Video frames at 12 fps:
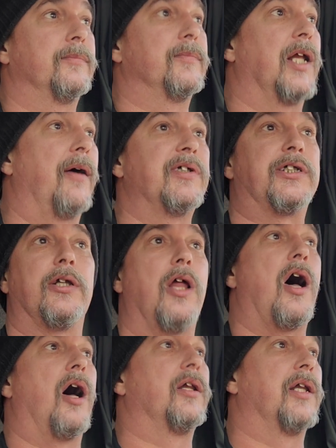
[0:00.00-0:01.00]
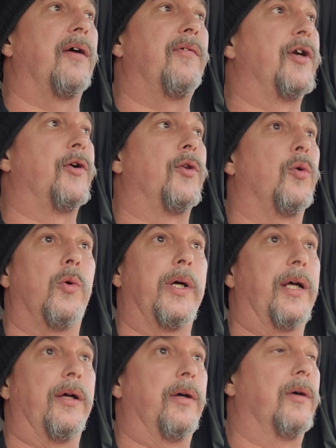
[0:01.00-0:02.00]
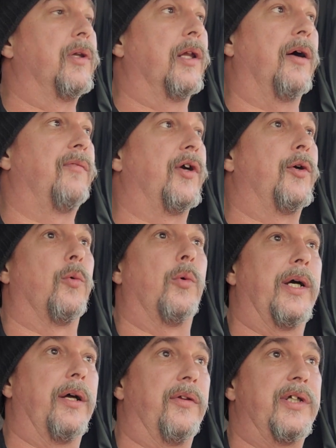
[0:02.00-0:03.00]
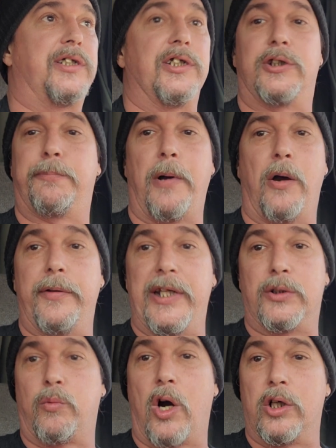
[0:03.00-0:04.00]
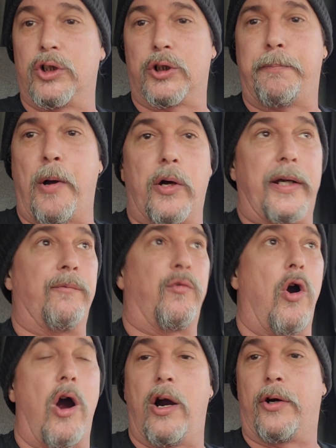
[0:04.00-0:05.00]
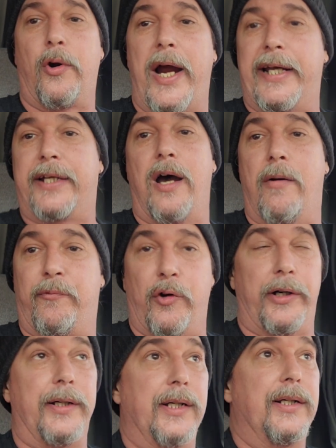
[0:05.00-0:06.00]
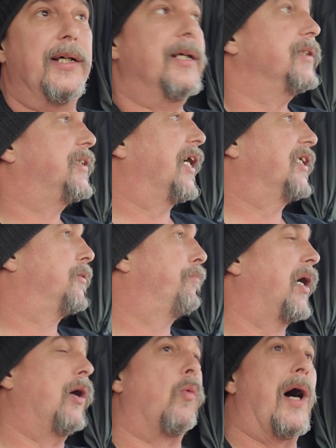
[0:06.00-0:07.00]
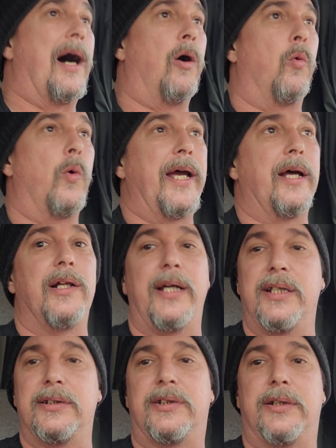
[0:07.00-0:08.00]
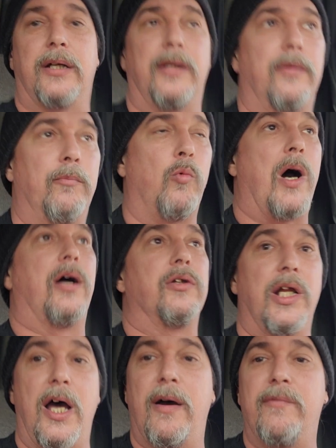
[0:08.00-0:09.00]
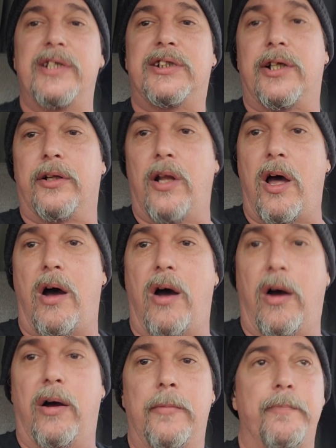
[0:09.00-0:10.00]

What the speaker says: love is the law, love under the will, love under will. This is these words are spoken for our great comfort. It says, but while love is the law.